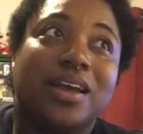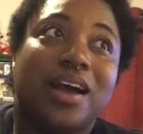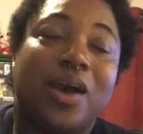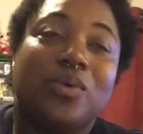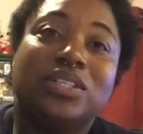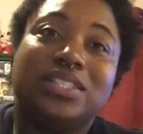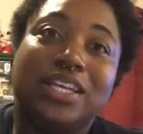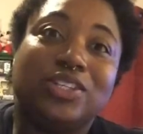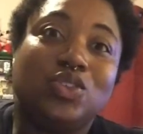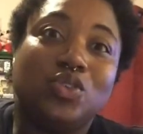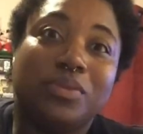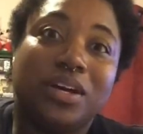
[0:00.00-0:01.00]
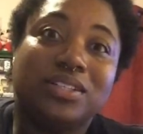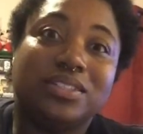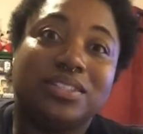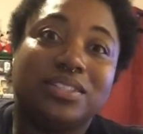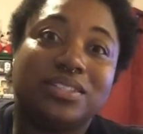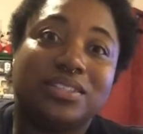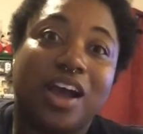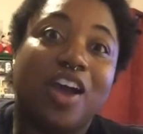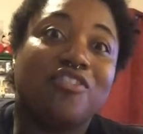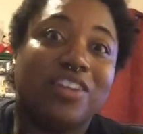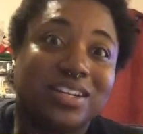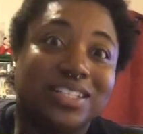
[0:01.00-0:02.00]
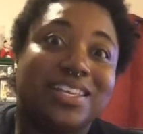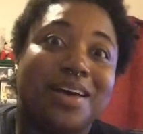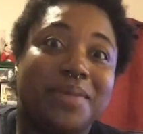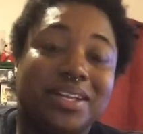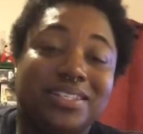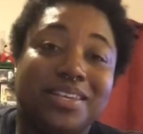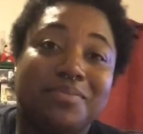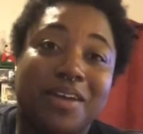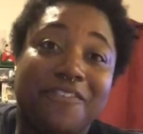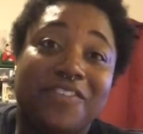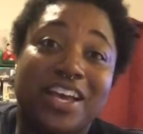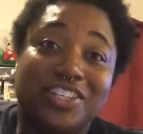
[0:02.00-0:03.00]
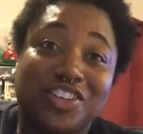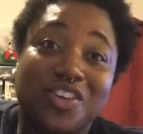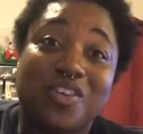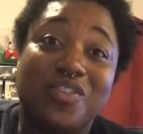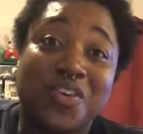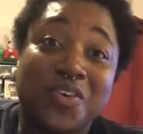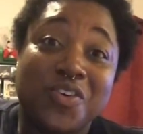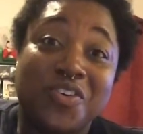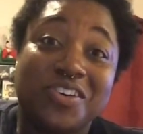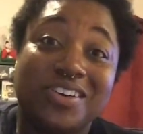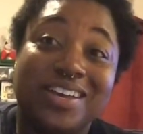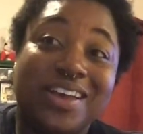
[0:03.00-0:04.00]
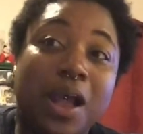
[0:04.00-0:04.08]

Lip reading: I would say, 2 months, around the time I did my fashion overhaul.